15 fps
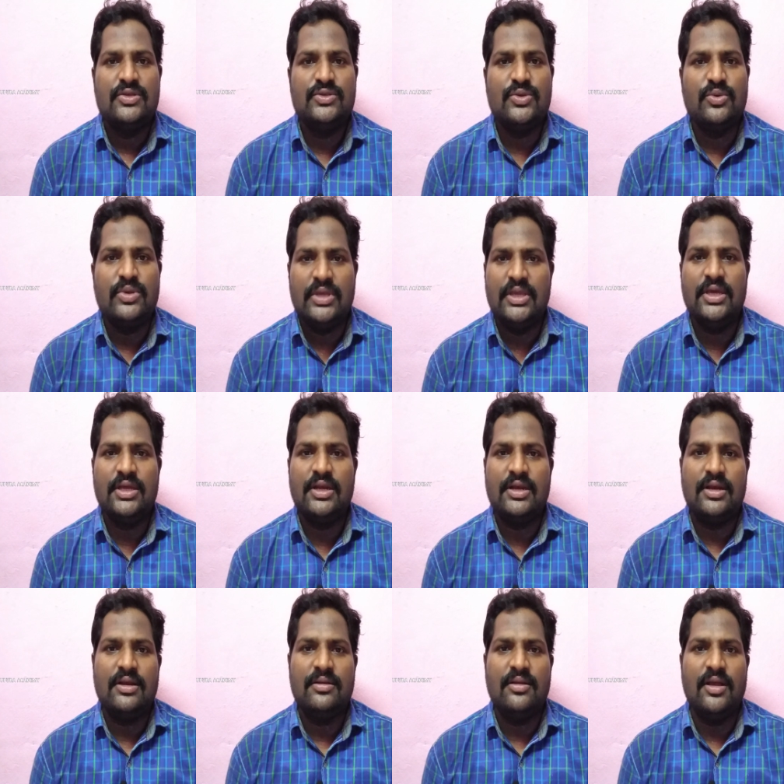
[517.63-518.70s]
So here
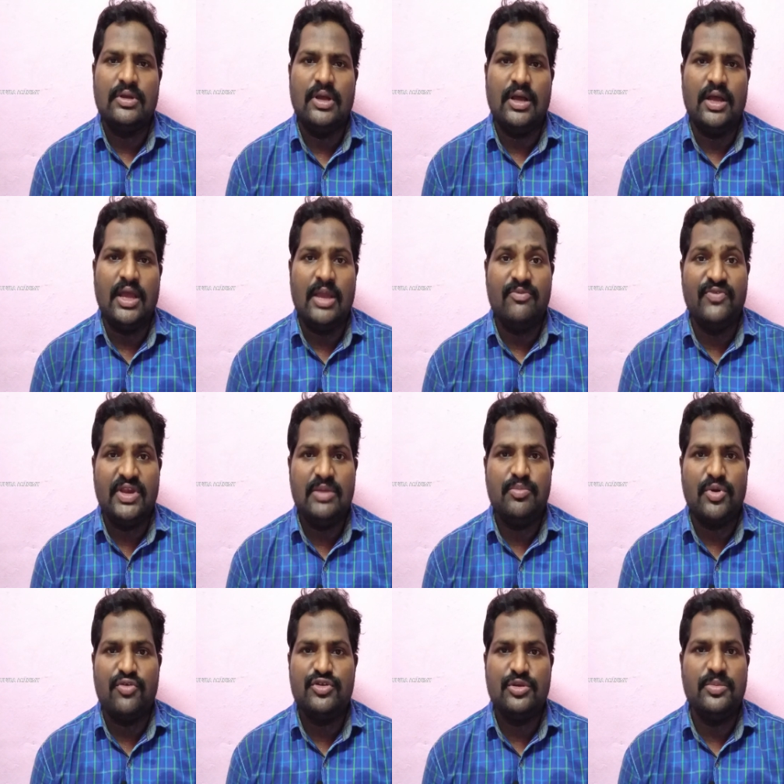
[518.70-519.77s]
uh, I am very
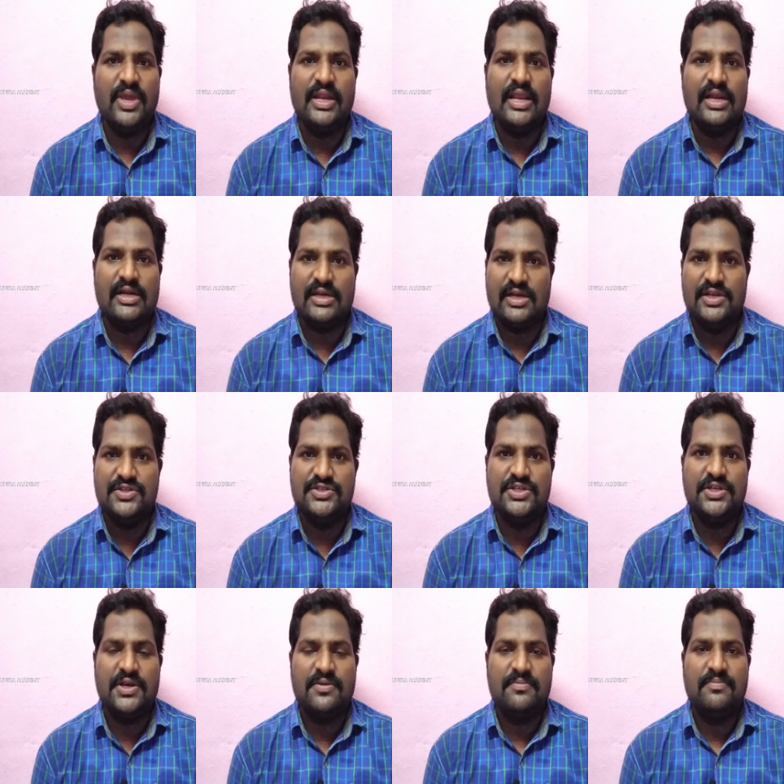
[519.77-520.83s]
proud to be an electrical
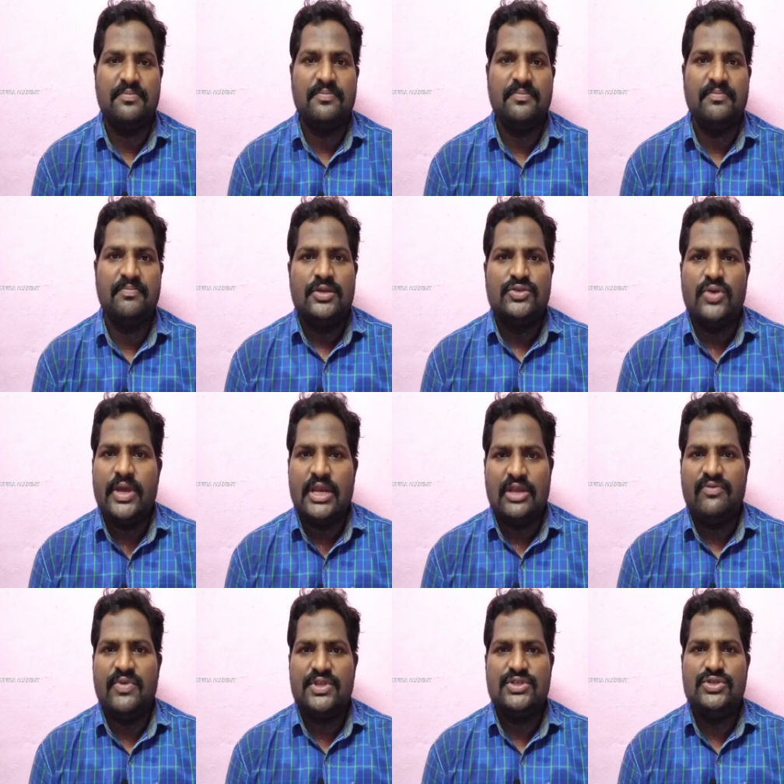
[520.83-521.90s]
engineer. So I
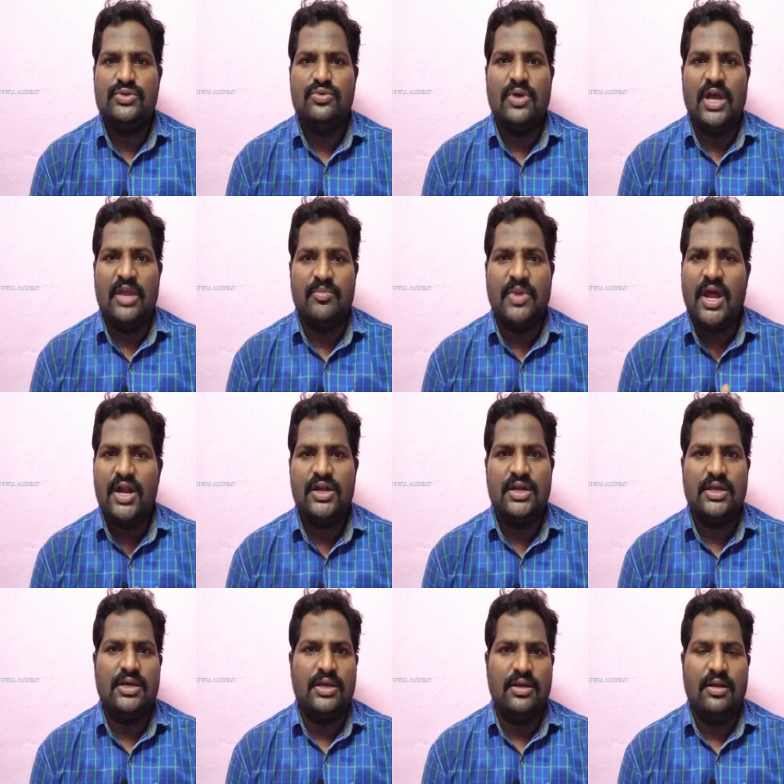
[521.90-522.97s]
request you, I am
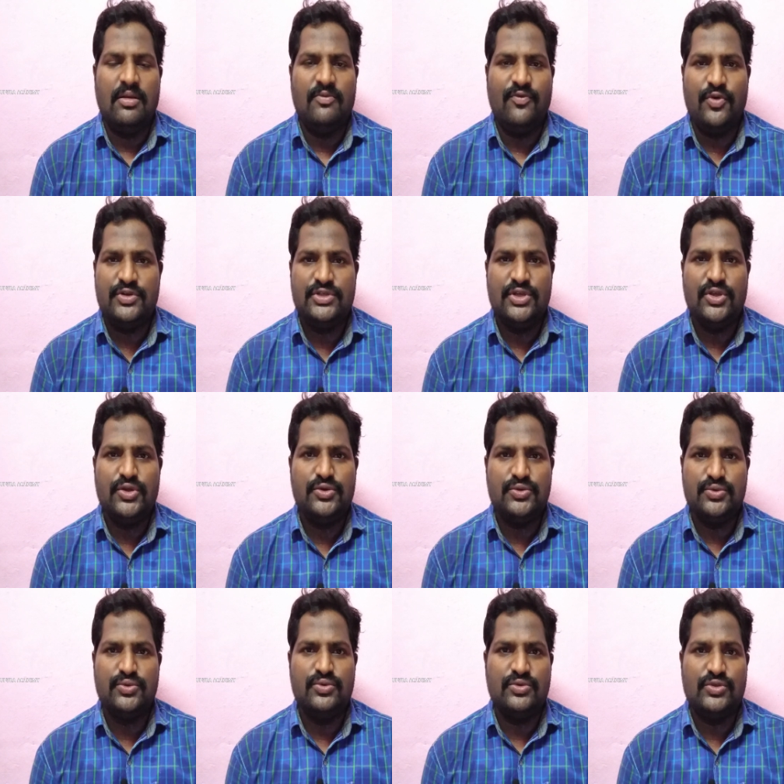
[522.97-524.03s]
not forcing you
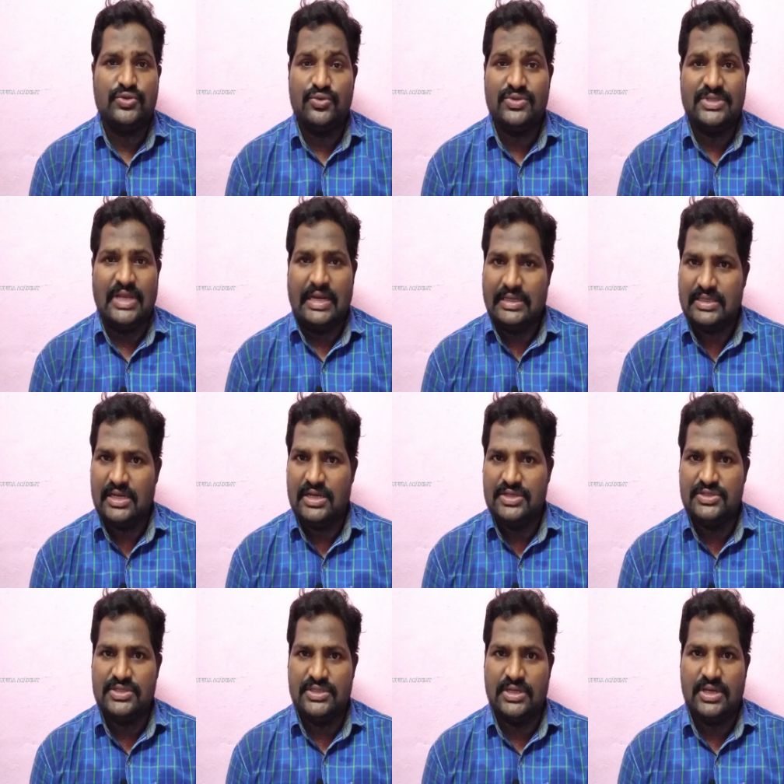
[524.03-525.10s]
to choose electrical
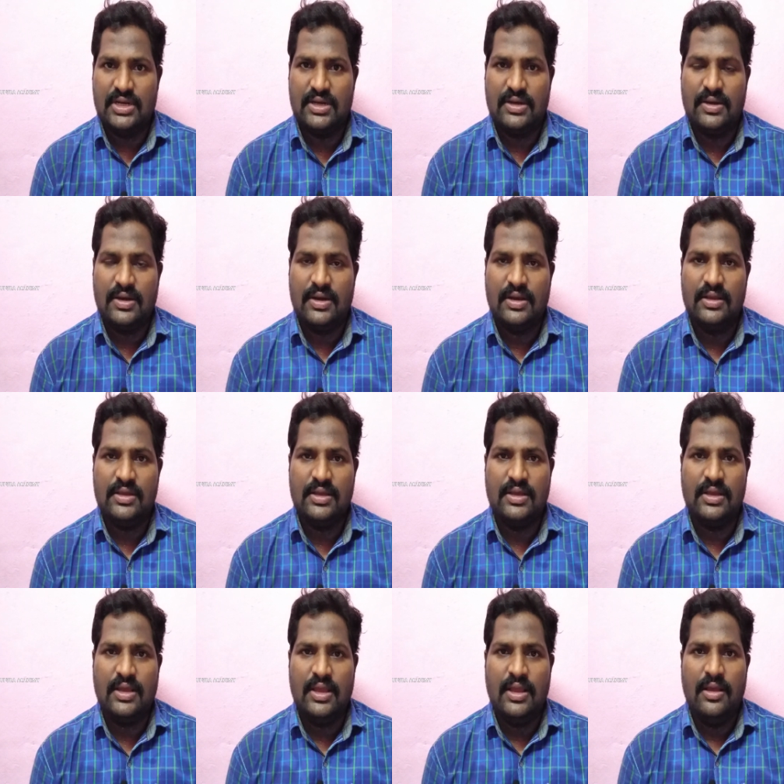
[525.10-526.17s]
engineer,
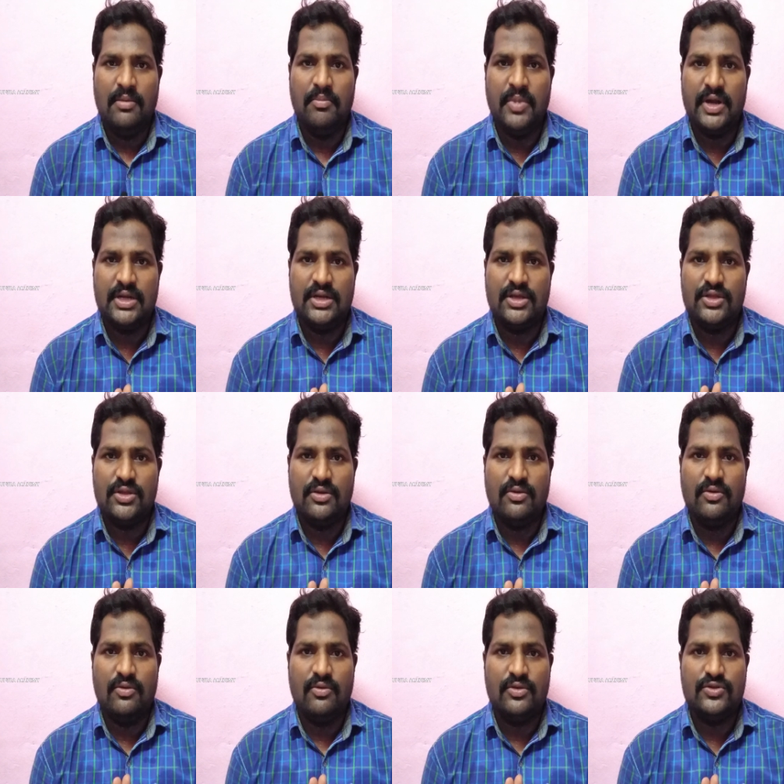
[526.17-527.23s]
but
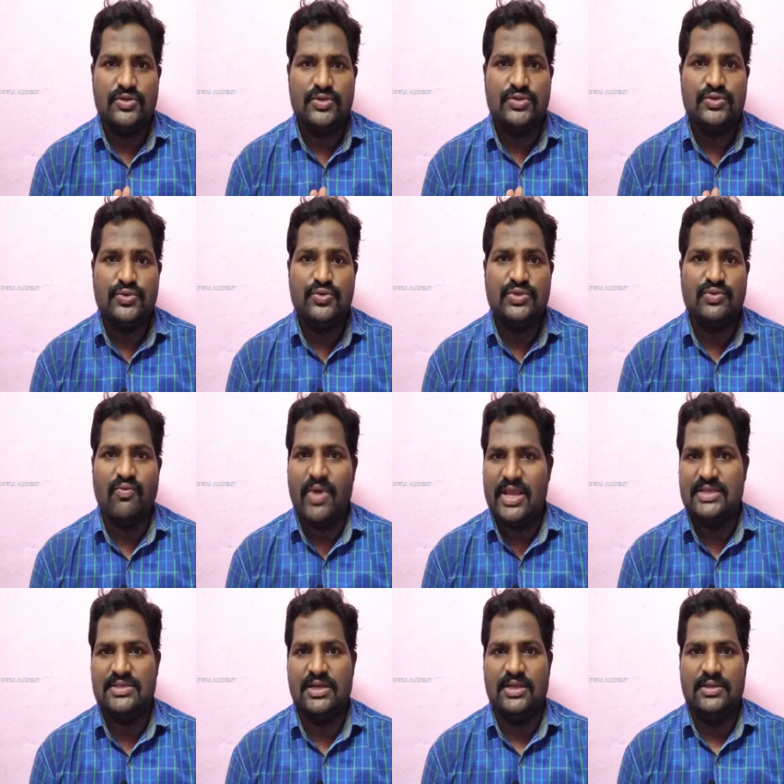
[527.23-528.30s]
choose
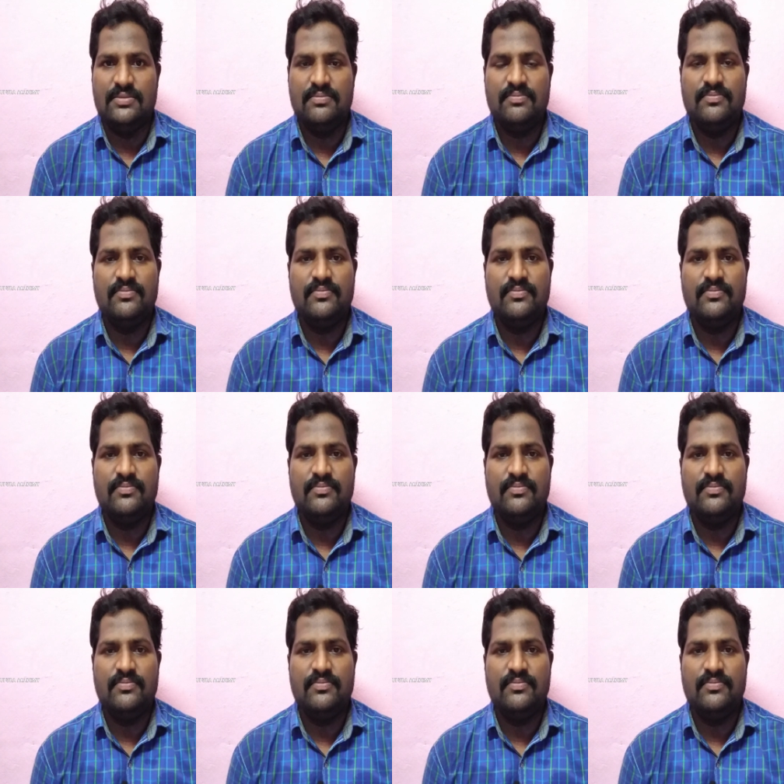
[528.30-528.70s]
wisely.